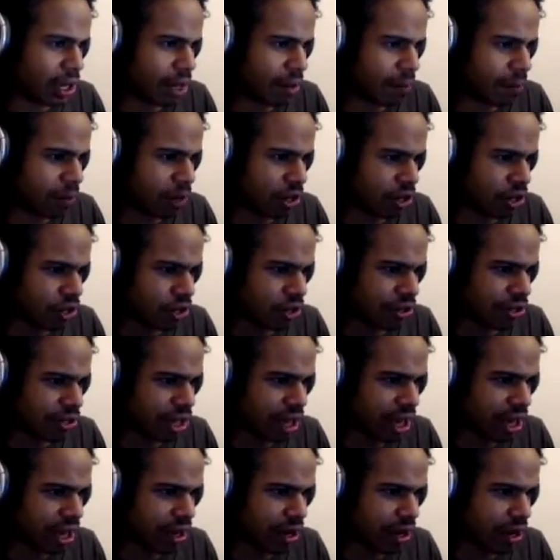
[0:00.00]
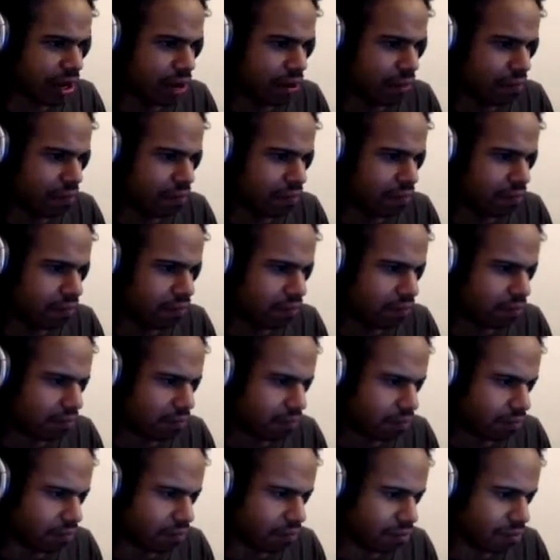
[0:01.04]
I'm pretty sure is not uh,
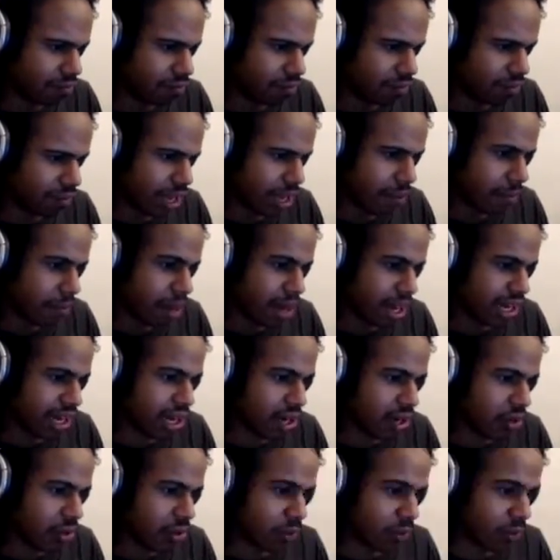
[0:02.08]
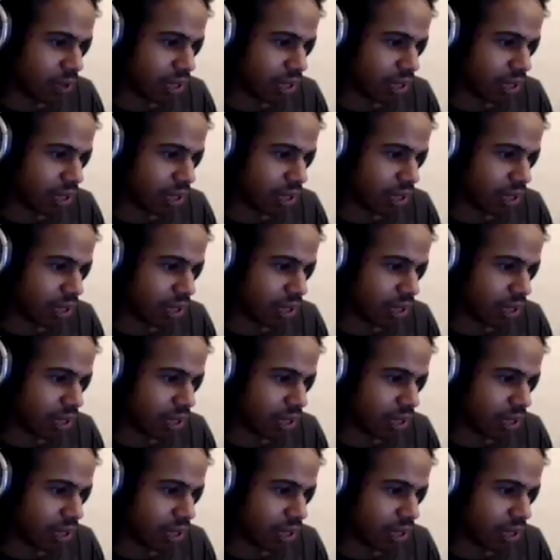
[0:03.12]
not my character or